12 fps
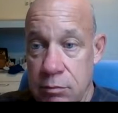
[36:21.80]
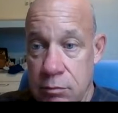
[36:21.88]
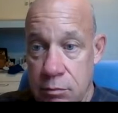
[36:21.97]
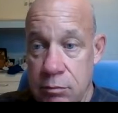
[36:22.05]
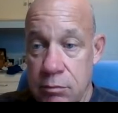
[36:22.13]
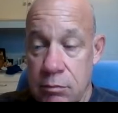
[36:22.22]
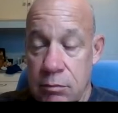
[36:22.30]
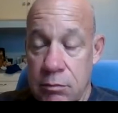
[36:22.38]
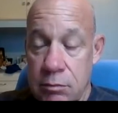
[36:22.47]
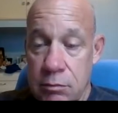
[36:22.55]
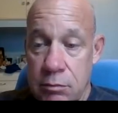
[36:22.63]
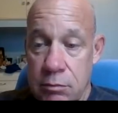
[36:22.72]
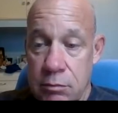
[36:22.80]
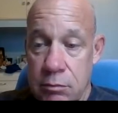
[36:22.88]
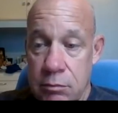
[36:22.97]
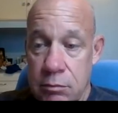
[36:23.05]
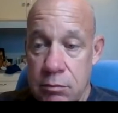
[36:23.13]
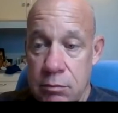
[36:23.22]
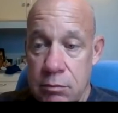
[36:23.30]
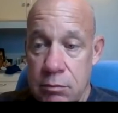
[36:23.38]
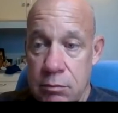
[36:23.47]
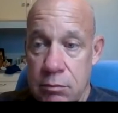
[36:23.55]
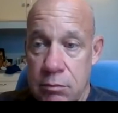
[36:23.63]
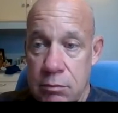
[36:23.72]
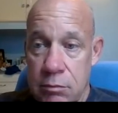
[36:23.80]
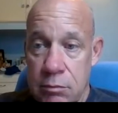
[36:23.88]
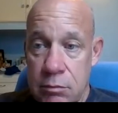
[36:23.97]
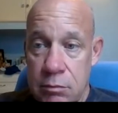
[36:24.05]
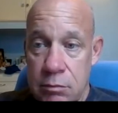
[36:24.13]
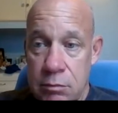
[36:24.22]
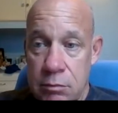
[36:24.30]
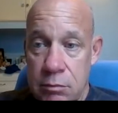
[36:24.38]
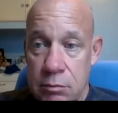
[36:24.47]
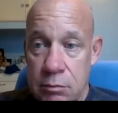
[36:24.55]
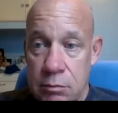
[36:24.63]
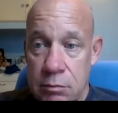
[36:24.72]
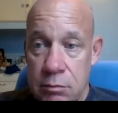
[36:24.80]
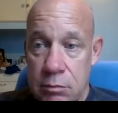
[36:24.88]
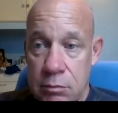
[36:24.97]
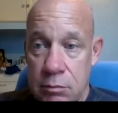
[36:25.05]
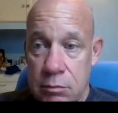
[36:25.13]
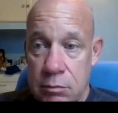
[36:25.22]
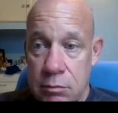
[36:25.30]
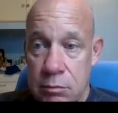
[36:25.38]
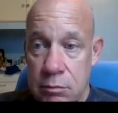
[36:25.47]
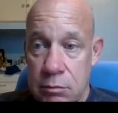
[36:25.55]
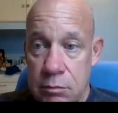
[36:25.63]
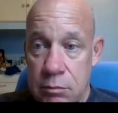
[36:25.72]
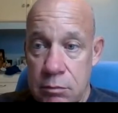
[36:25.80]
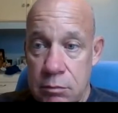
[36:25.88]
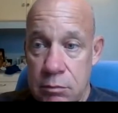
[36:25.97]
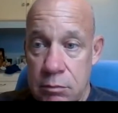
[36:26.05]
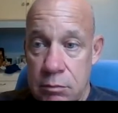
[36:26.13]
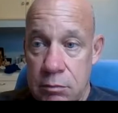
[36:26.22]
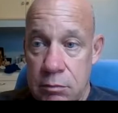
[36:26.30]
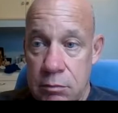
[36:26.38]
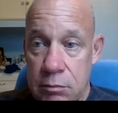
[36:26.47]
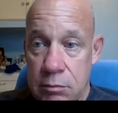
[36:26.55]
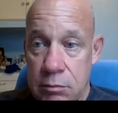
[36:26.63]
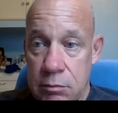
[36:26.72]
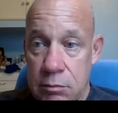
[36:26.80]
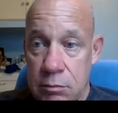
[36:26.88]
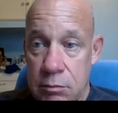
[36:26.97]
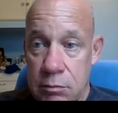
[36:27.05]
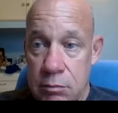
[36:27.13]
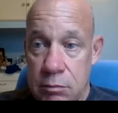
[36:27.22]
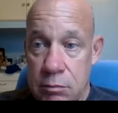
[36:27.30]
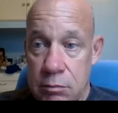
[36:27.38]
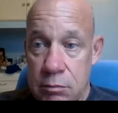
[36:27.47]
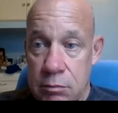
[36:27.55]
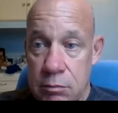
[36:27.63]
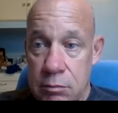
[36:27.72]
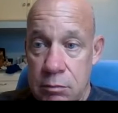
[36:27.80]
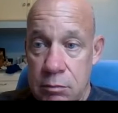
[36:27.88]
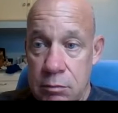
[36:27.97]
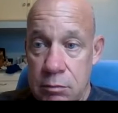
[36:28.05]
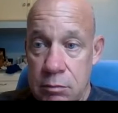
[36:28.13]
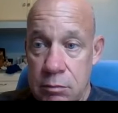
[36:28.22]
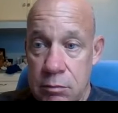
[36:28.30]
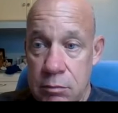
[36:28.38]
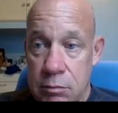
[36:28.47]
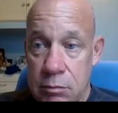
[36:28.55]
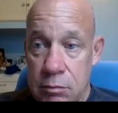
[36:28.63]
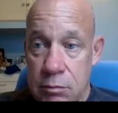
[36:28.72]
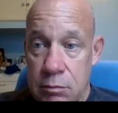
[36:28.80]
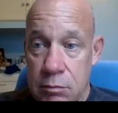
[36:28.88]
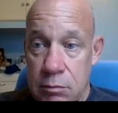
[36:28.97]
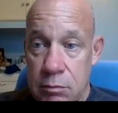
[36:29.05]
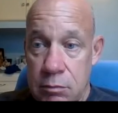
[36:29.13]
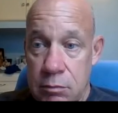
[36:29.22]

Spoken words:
(not speaking)